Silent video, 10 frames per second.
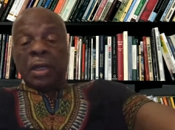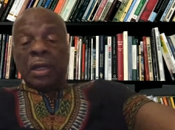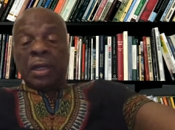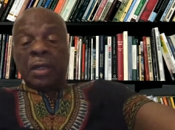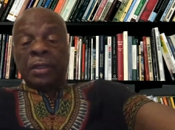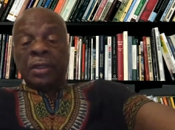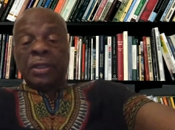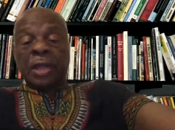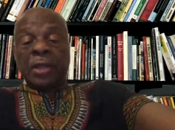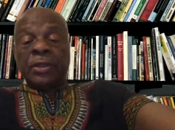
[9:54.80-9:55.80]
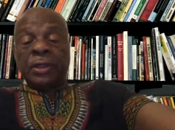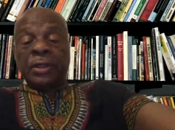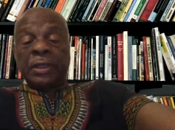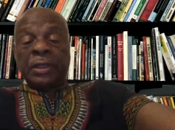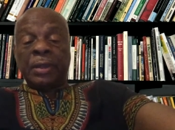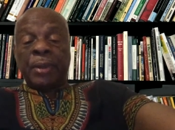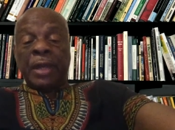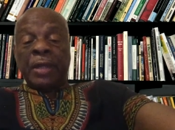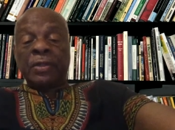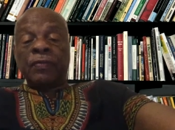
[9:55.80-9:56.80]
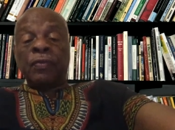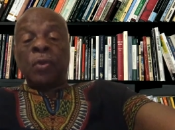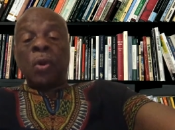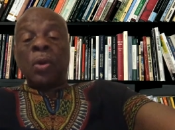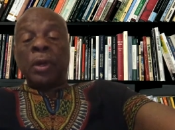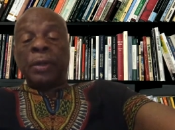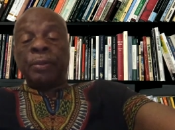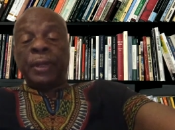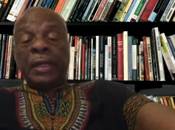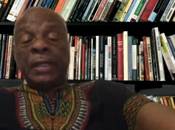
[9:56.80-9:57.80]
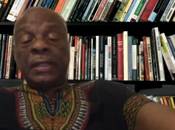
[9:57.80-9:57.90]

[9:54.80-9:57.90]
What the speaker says: discussions and debates of war and peace,